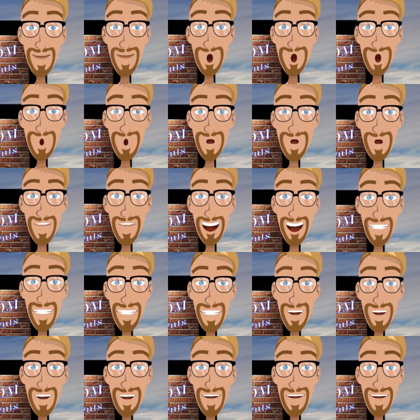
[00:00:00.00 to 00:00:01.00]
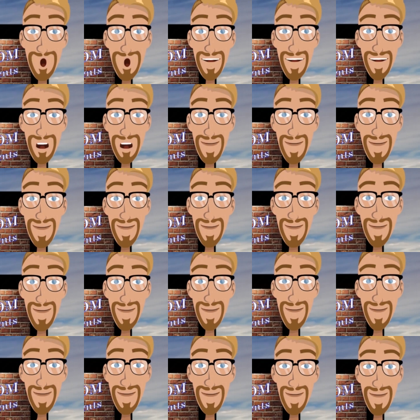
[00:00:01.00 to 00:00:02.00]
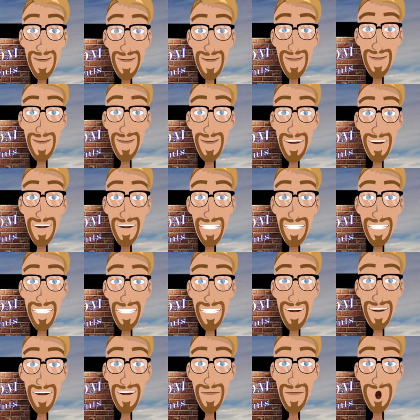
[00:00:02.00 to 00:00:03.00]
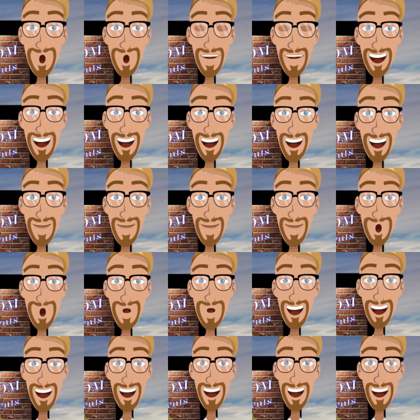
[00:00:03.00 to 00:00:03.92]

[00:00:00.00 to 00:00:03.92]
No professional equipment. It is a suitable equipment for an